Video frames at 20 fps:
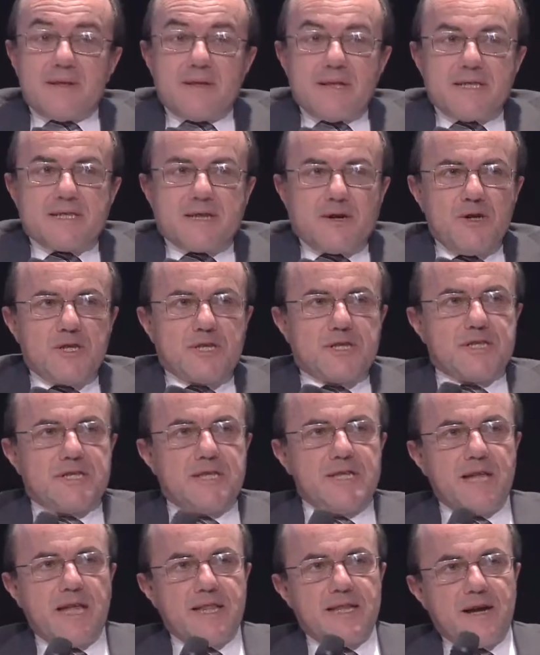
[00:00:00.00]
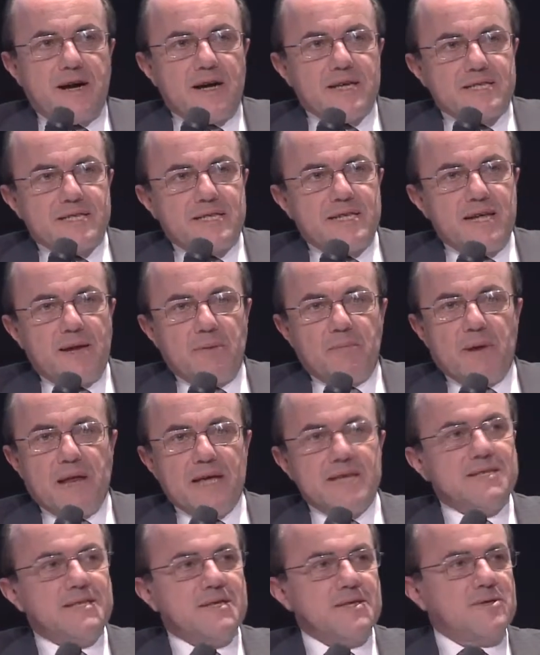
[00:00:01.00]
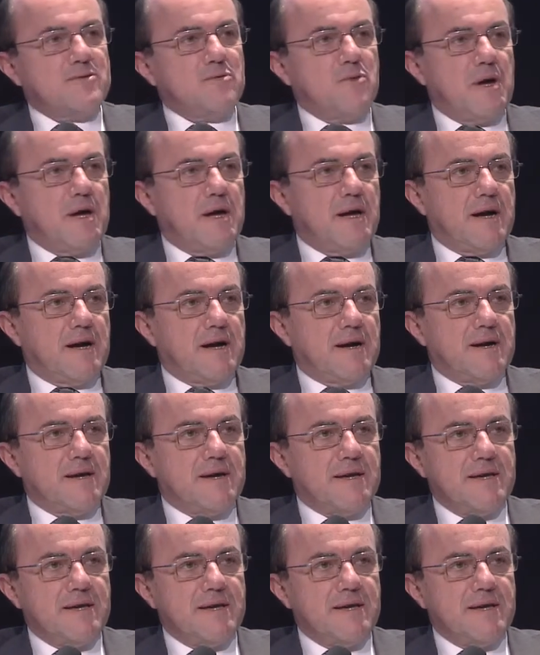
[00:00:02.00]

It's good to see that there are still places where